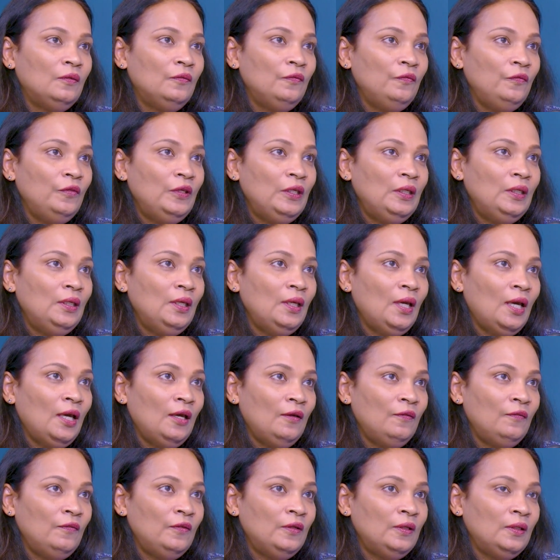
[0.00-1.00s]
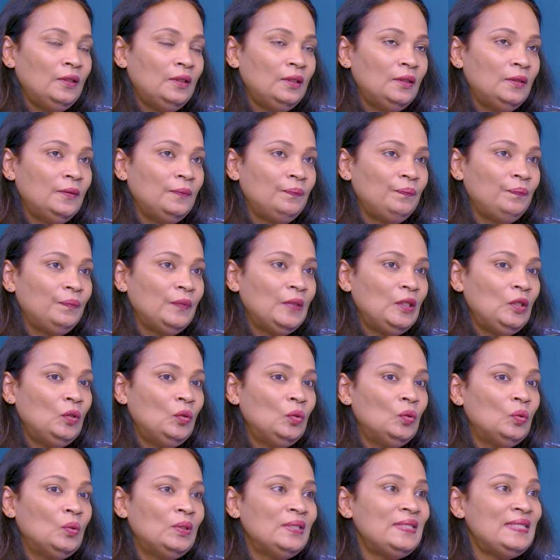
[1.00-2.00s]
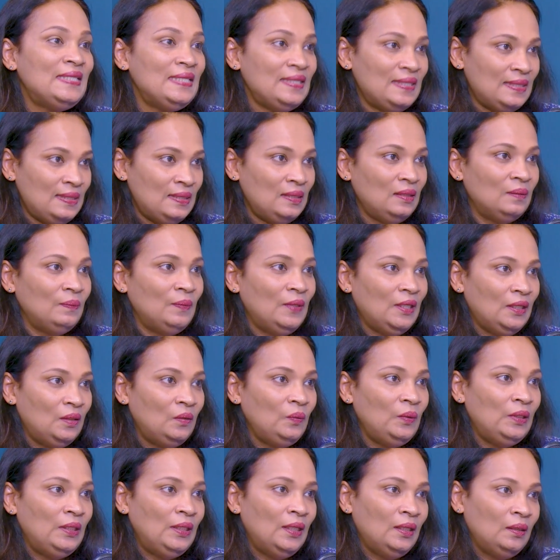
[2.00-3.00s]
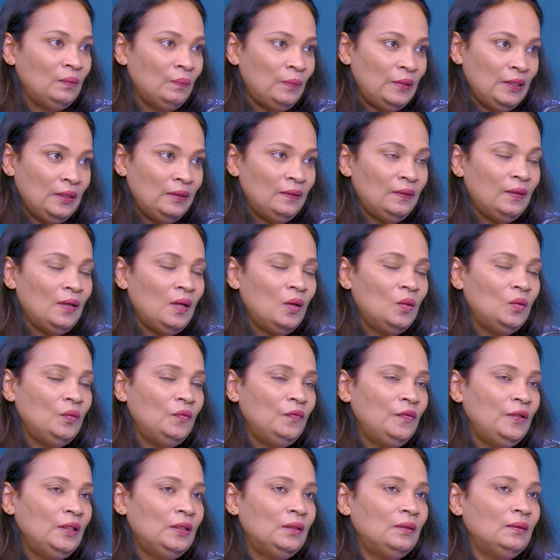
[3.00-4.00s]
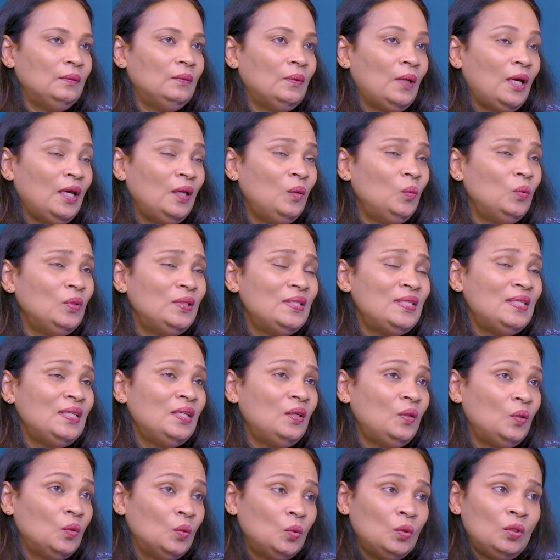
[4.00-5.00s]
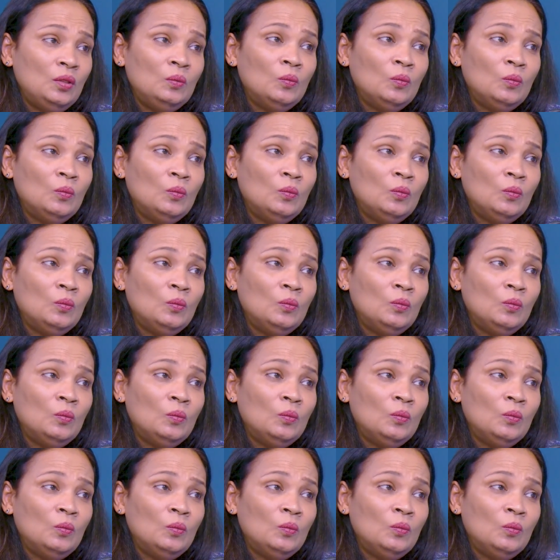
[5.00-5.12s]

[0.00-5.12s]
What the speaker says: we have a system that we can play around with. I would say role